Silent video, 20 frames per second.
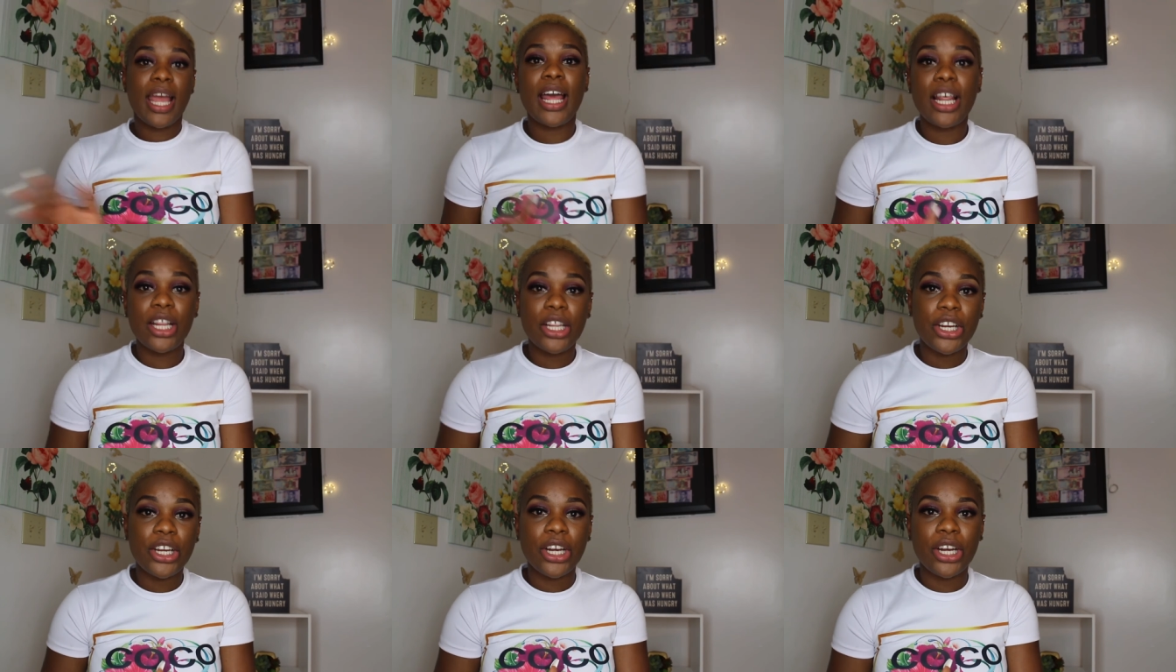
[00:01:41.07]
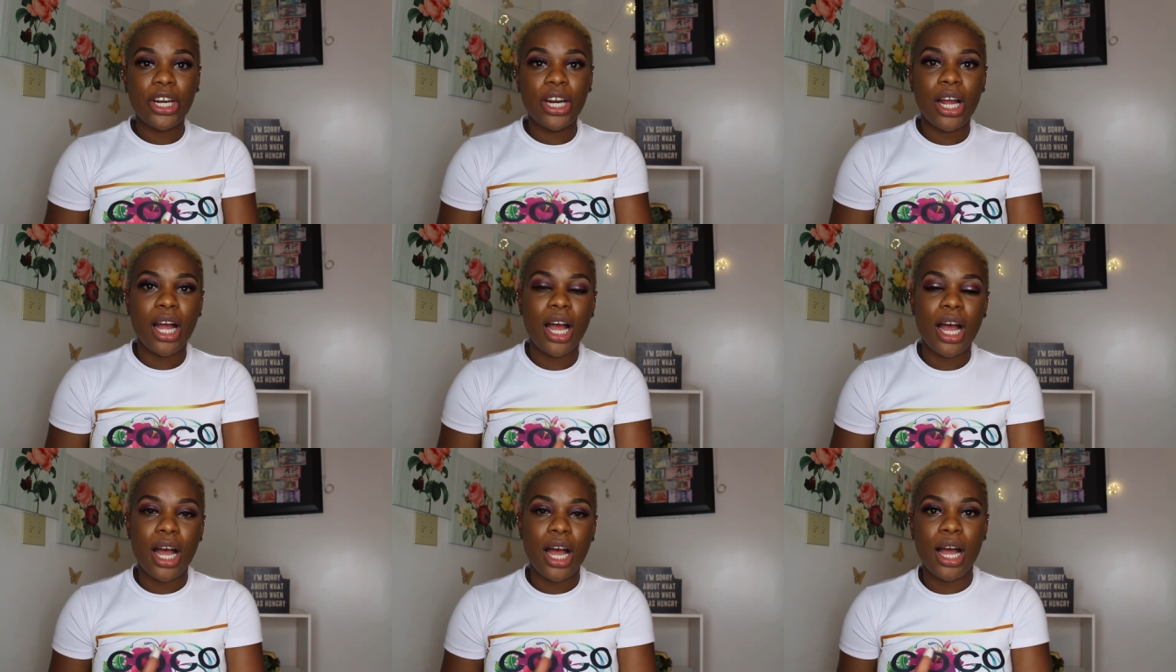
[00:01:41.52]

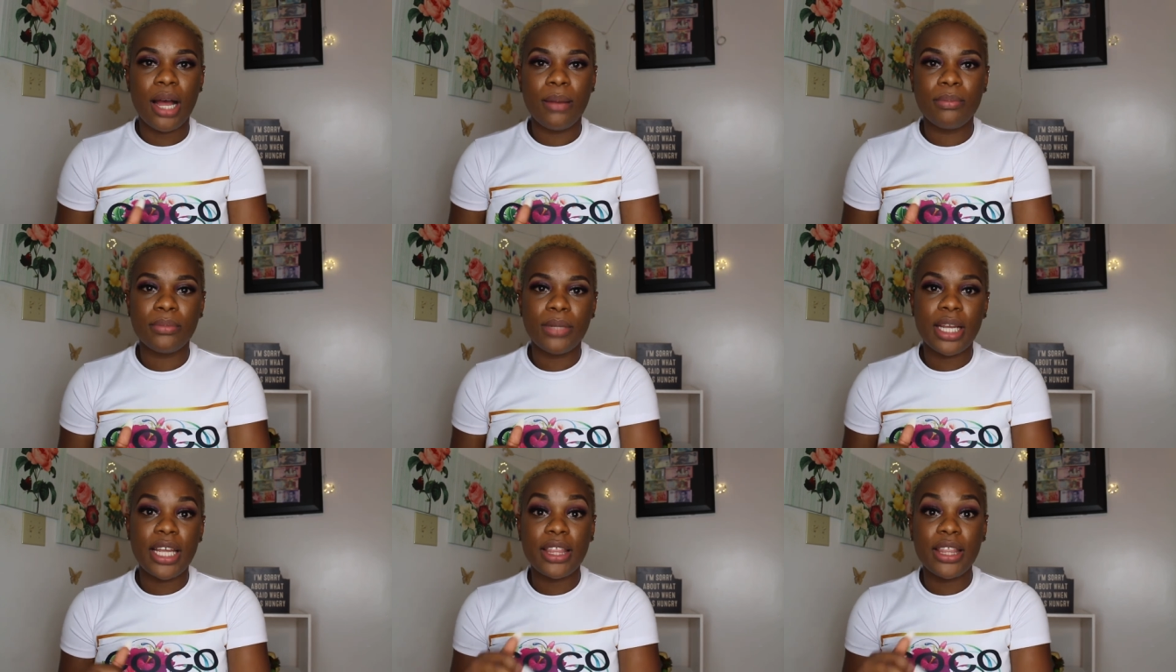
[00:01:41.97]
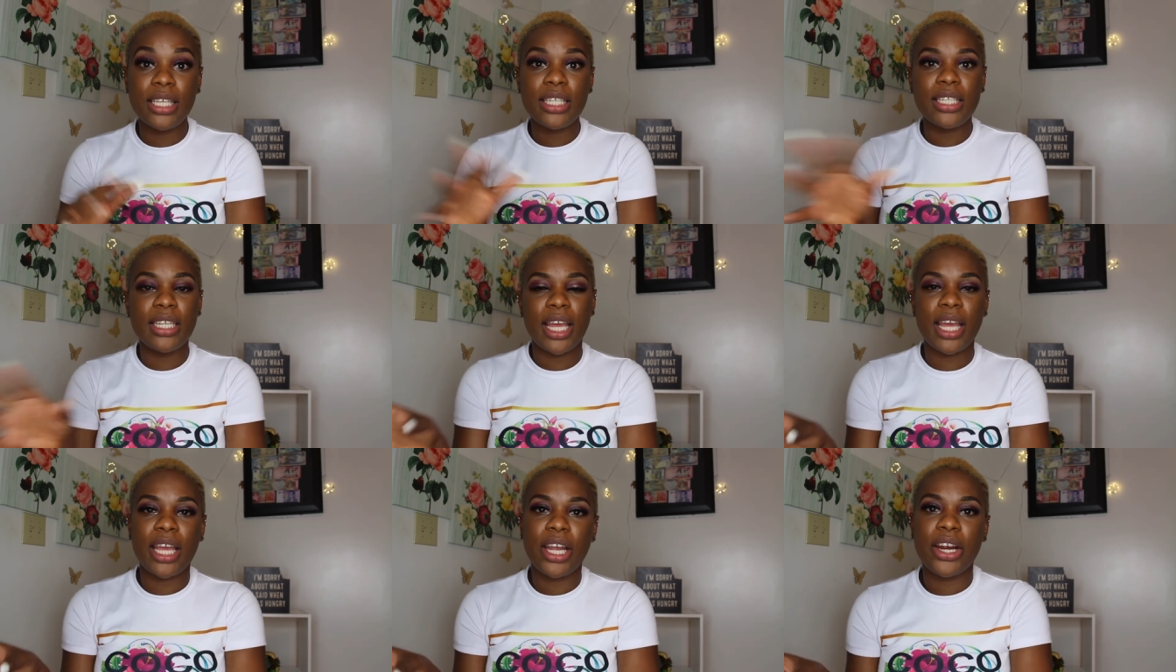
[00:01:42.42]
earlier um, in the
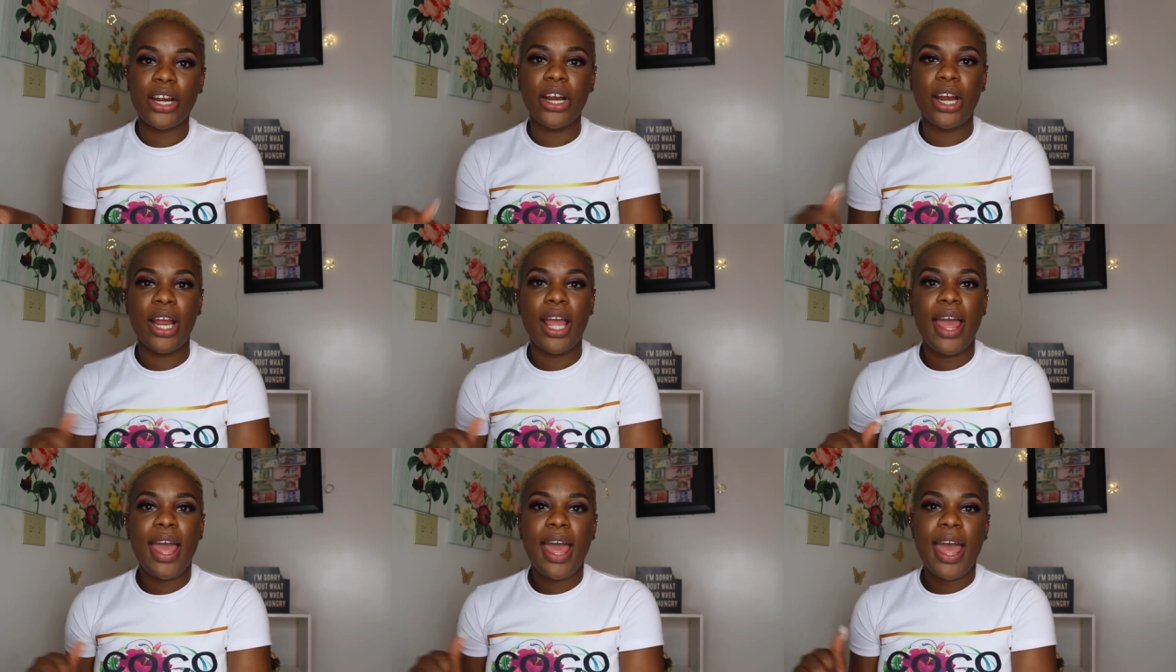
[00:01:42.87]
year